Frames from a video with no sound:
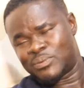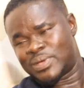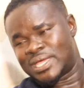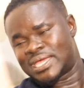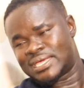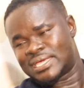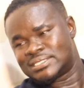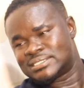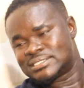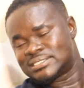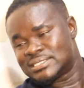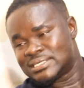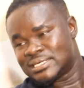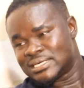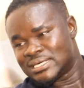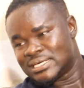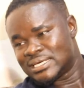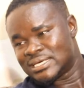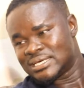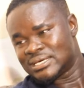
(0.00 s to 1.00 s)
workers
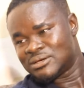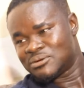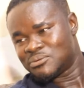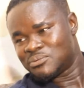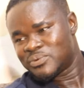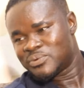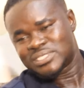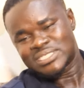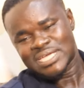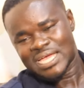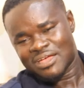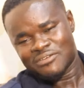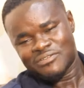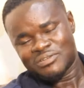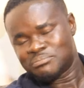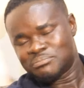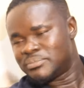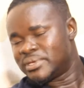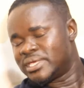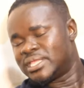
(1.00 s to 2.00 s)
which I
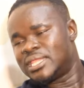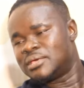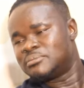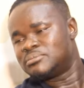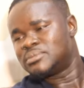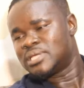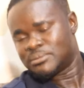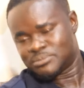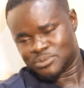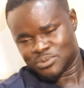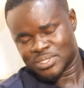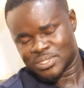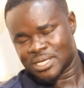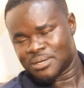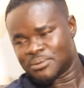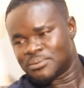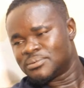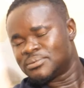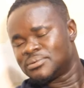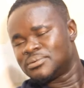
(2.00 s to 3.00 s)
haven't paid them up to now.